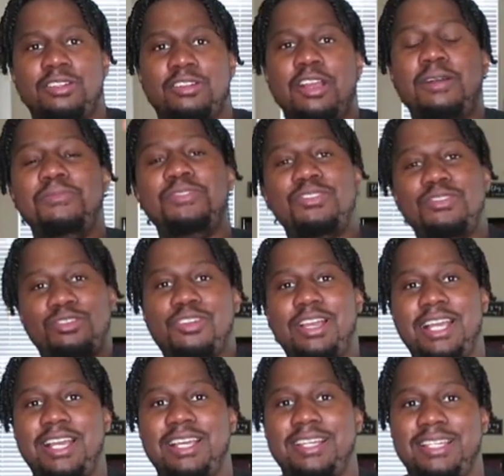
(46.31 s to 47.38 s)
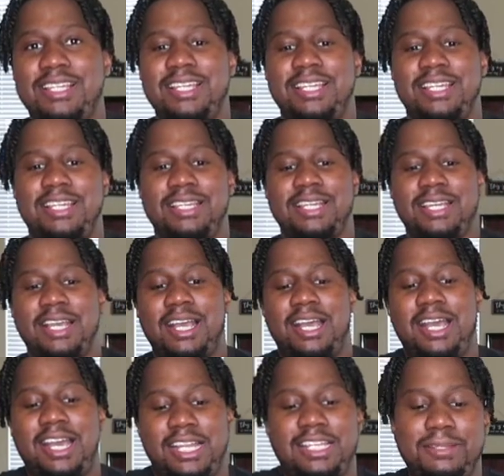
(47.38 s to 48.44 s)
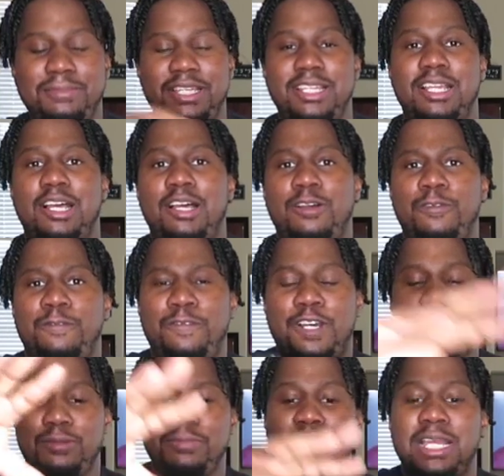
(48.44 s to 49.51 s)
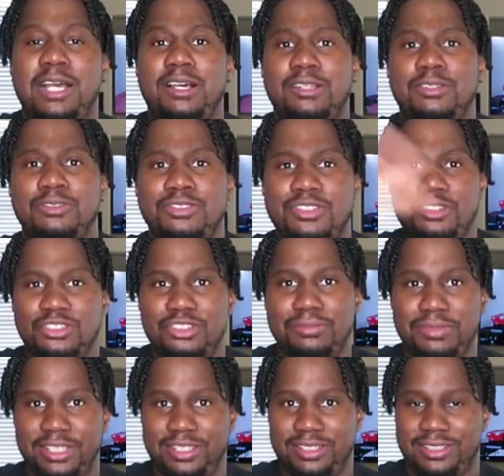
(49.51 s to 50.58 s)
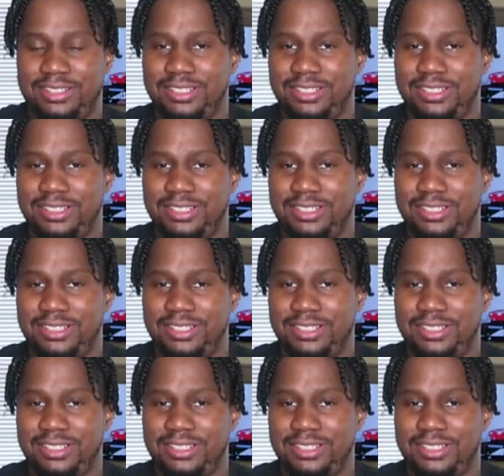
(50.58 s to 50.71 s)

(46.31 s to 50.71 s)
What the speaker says: come subscribe, and holler at me. I'll follow me all on social media.